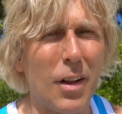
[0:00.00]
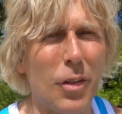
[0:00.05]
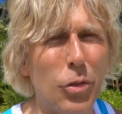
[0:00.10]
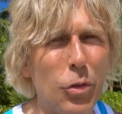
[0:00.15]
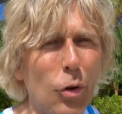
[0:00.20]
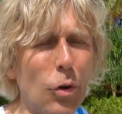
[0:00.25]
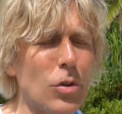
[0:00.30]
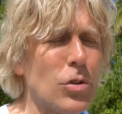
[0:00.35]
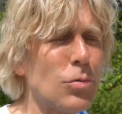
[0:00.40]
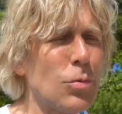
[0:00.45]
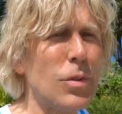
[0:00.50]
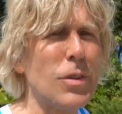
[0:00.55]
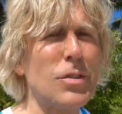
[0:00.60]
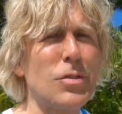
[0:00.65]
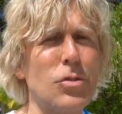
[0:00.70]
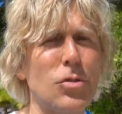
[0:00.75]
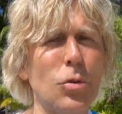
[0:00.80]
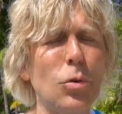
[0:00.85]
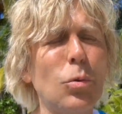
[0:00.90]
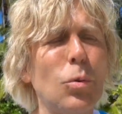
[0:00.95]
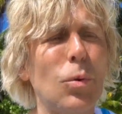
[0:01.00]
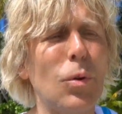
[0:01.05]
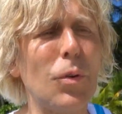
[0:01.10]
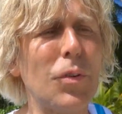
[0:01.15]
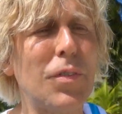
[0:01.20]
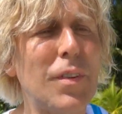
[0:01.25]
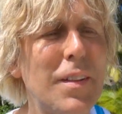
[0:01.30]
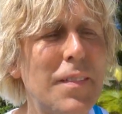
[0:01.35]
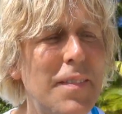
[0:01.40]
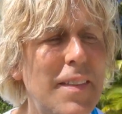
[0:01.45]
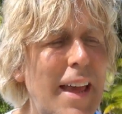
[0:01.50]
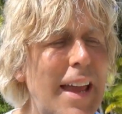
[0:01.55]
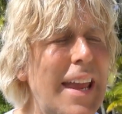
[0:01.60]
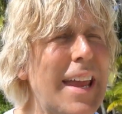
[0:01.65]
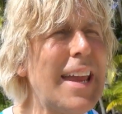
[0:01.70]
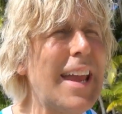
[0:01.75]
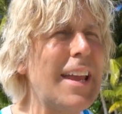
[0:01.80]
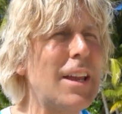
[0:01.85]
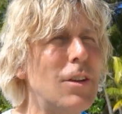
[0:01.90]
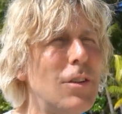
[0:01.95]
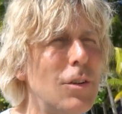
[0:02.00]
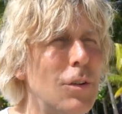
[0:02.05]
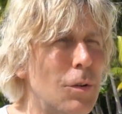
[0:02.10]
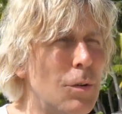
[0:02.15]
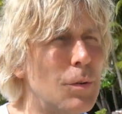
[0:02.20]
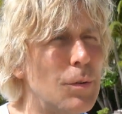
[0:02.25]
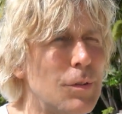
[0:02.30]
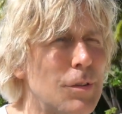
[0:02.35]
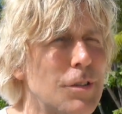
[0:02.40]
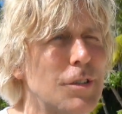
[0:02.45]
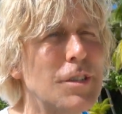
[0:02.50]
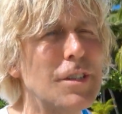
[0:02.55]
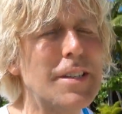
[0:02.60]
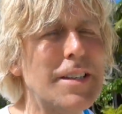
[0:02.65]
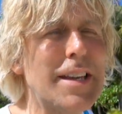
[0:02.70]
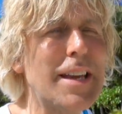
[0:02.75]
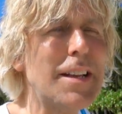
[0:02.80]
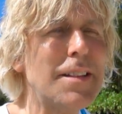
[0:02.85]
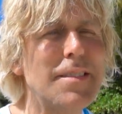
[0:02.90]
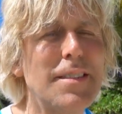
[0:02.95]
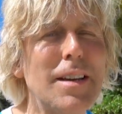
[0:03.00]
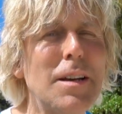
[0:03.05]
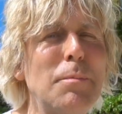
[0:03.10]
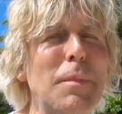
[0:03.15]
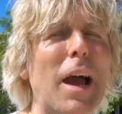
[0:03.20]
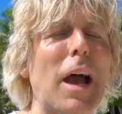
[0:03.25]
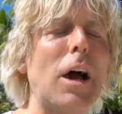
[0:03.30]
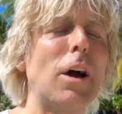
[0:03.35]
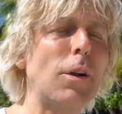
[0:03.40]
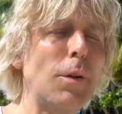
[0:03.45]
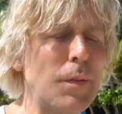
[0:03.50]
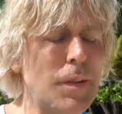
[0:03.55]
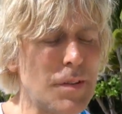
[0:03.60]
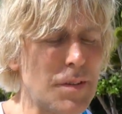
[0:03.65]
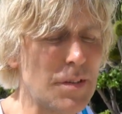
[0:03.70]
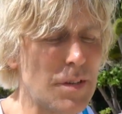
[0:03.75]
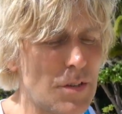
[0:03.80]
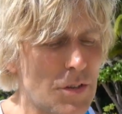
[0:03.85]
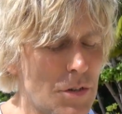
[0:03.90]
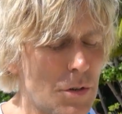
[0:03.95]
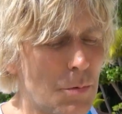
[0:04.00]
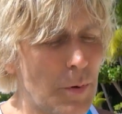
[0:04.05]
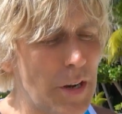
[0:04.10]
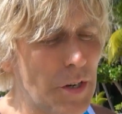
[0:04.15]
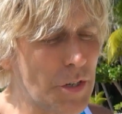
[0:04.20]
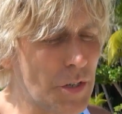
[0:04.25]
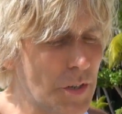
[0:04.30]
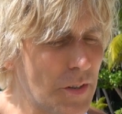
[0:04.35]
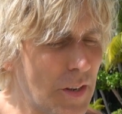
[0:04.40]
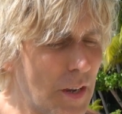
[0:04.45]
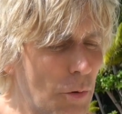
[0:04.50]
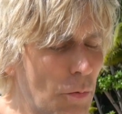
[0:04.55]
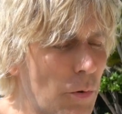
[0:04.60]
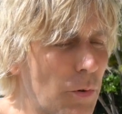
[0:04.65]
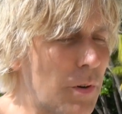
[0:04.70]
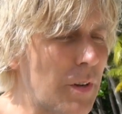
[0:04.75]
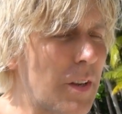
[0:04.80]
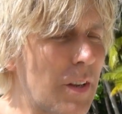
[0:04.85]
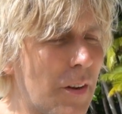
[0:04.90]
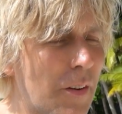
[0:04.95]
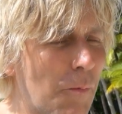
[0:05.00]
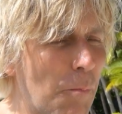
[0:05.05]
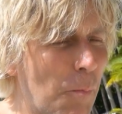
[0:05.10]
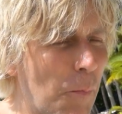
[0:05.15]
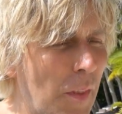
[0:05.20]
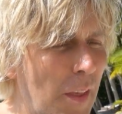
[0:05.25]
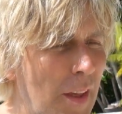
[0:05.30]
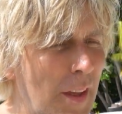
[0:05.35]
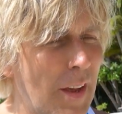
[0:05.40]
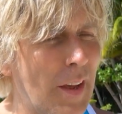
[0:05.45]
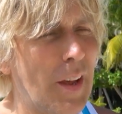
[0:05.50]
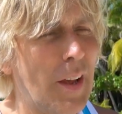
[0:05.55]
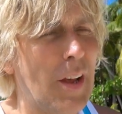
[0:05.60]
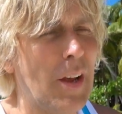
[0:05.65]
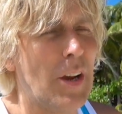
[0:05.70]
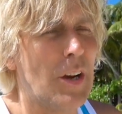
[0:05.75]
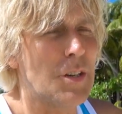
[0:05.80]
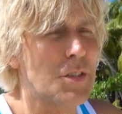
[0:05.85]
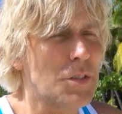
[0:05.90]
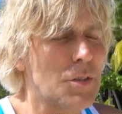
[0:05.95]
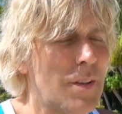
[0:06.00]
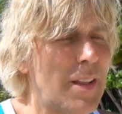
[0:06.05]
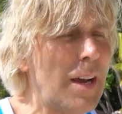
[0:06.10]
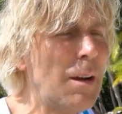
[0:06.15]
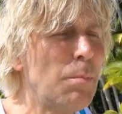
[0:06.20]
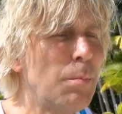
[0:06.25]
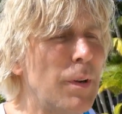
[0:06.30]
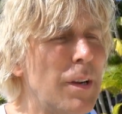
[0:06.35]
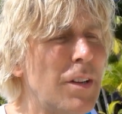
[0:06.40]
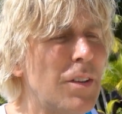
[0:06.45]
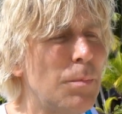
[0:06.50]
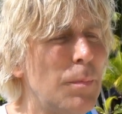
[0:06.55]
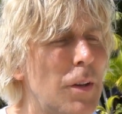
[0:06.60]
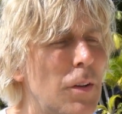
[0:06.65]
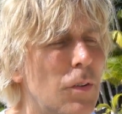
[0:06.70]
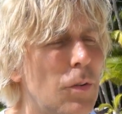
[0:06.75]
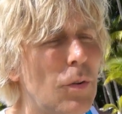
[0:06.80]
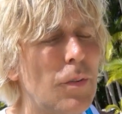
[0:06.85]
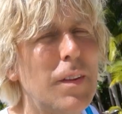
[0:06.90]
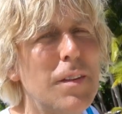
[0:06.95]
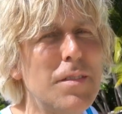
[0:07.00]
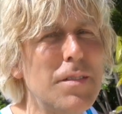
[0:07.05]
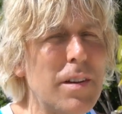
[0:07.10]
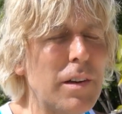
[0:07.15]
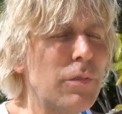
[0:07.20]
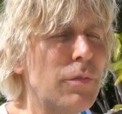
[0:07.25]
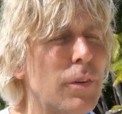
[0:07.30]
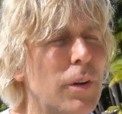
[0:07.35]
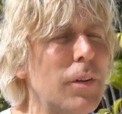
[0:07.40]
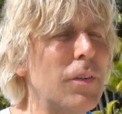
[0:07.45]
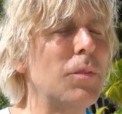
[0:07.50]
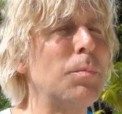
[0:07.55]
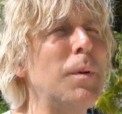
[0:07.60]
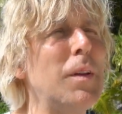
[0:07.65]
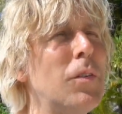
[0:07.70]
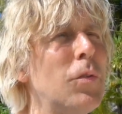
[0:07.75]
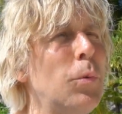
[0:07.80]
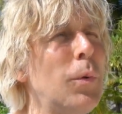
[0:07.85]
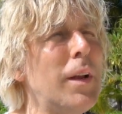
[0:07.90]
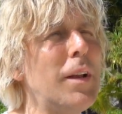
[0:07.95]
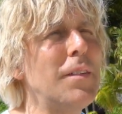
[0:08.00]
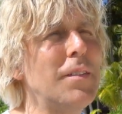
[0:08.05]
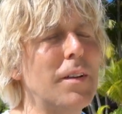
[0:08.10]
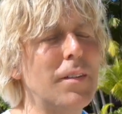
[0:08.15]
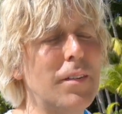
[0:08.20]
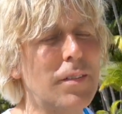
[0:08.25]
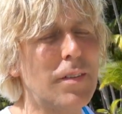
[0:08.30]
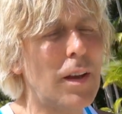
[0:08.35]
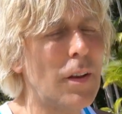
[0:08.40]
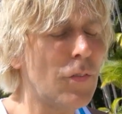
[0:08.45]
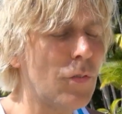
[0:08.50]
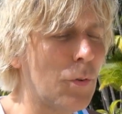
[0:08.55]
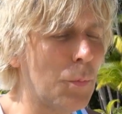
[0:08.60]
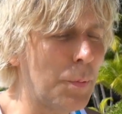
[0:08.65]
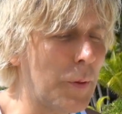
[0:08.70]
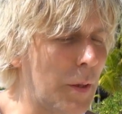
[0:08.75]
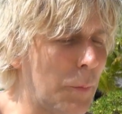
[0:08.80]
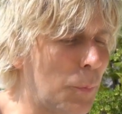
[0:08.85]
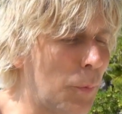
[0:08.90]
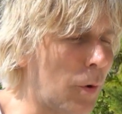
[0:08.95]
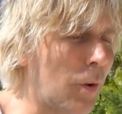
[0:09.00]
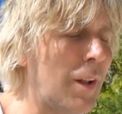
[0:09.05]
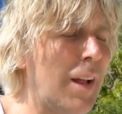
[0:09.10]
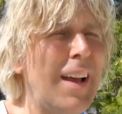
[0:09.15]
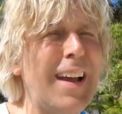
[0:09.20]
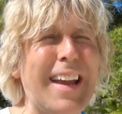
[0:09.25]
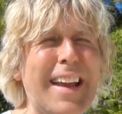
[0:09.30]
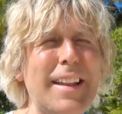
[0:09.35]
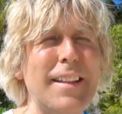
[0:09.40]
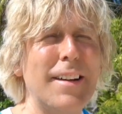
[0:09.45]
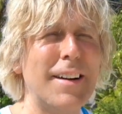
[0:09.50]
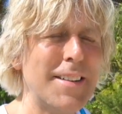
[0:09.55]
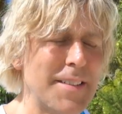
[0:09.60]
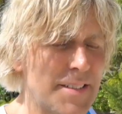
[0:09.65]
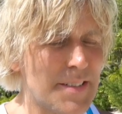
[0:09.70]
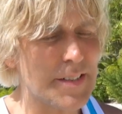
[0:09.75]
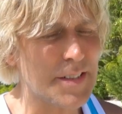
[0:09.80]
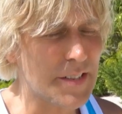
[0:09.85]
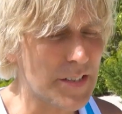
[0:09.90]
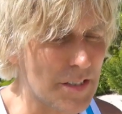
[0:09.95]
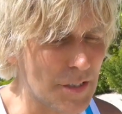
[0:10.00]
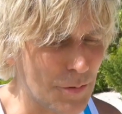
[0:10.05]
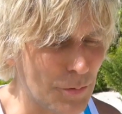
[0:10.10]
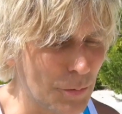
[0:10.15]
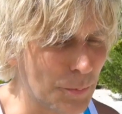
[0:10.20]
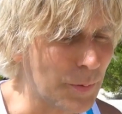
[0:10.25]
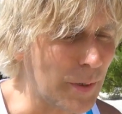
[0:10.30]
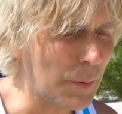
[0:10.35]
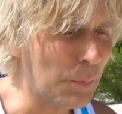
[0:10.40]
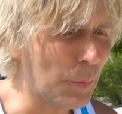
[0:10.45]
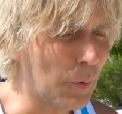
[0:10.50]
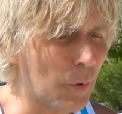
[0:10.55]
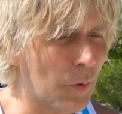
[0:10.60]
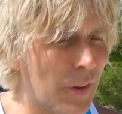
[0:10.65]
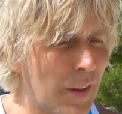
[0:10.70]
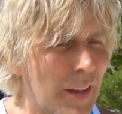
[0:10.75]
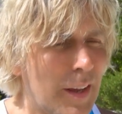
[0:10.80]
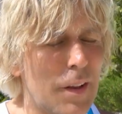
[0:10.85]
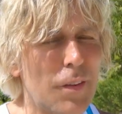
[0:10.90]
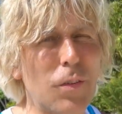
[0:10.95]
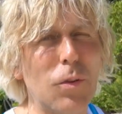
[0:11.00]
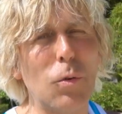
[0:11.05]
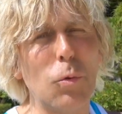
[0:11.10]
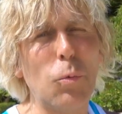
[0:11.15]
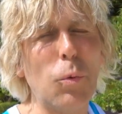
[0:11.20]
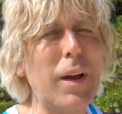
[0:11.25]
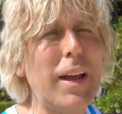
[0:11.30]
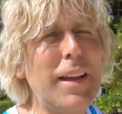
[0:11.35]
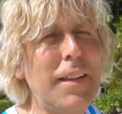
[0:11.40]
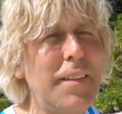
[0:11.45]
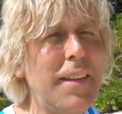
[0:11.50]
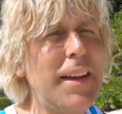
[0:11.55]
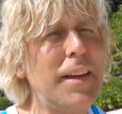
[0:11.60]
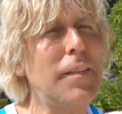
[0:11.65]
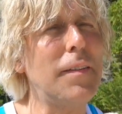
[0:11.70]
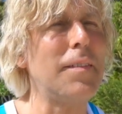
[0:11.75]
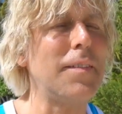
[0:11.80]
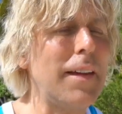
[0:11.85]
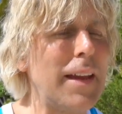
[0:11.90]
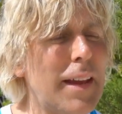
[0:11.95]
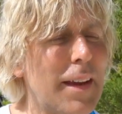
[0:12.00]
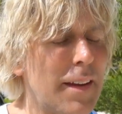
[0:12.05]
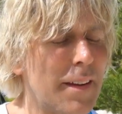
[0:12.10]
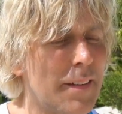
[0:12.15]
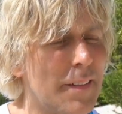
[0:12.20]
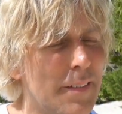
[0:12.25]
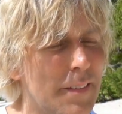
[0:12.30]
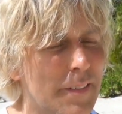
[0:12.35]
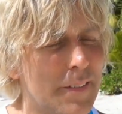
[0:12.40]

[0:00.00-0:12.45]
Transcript: Those were the tools that they used to get them out of the situation they were in. So that brings me to the difference between successful people and unsuccessful people is the way they think.